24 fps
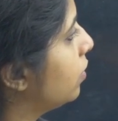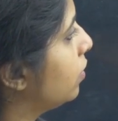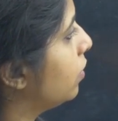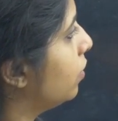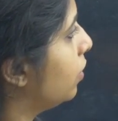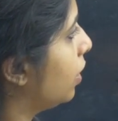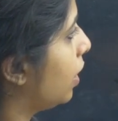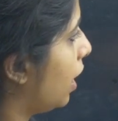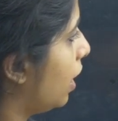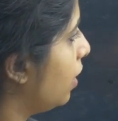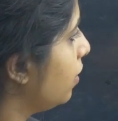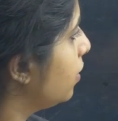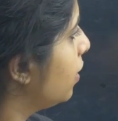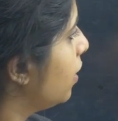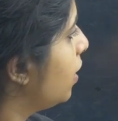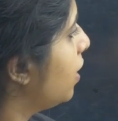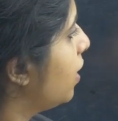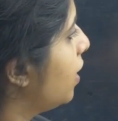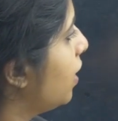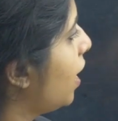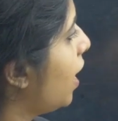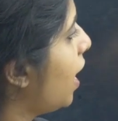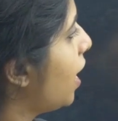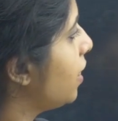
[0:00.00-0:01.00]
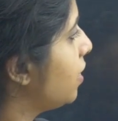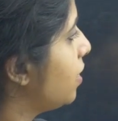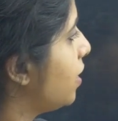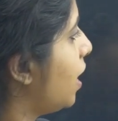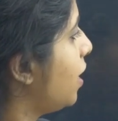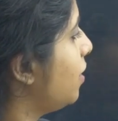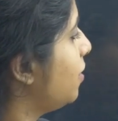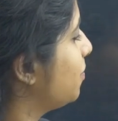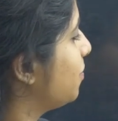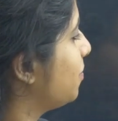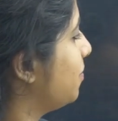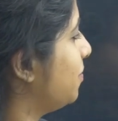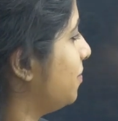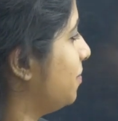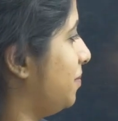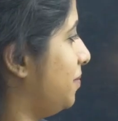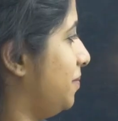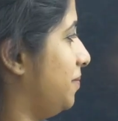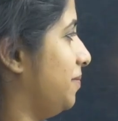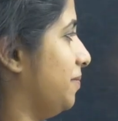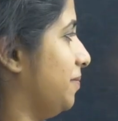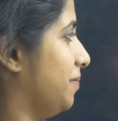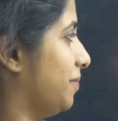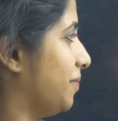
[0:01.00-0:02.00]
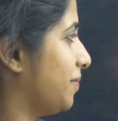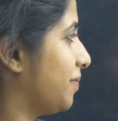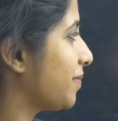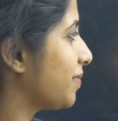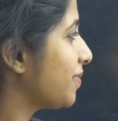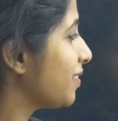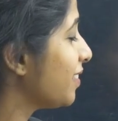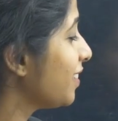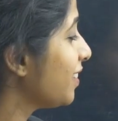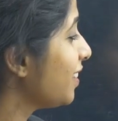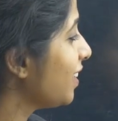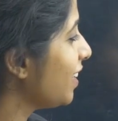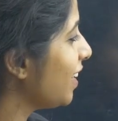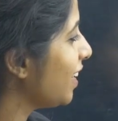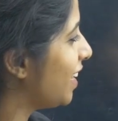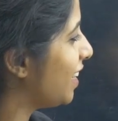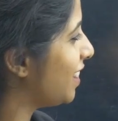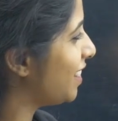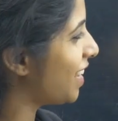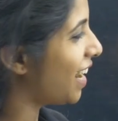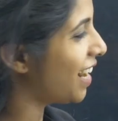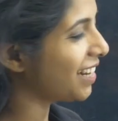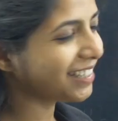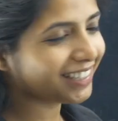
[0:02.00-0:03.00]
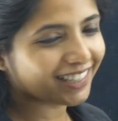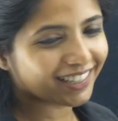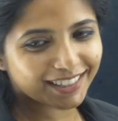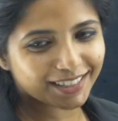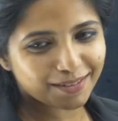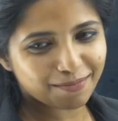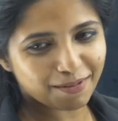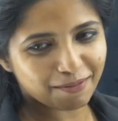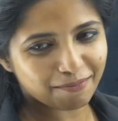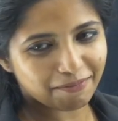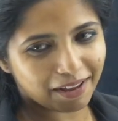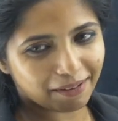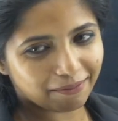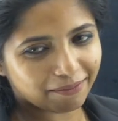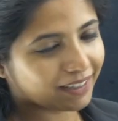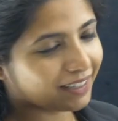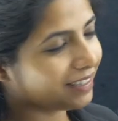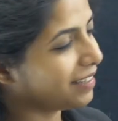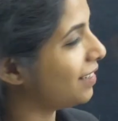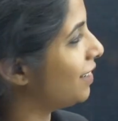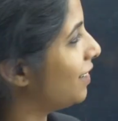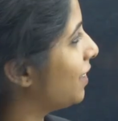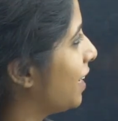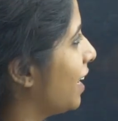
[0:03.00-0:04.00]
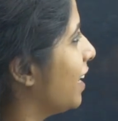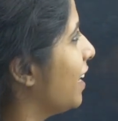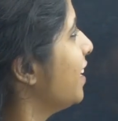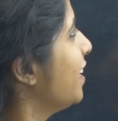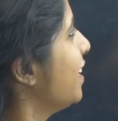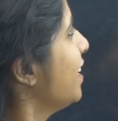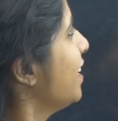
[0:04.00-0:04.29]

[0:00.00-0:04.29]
Okay. And then in that case probably, okay,